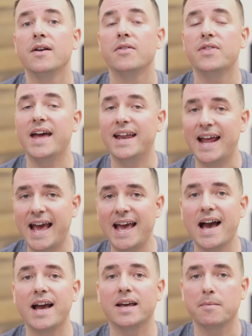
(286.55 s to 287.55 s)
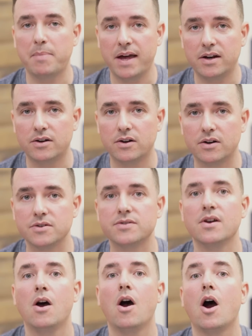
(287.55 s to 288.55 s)
that AI competitors
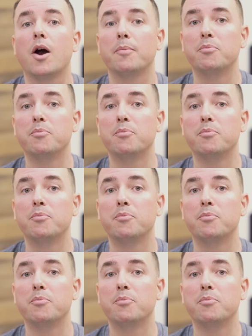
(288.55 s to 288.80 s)
are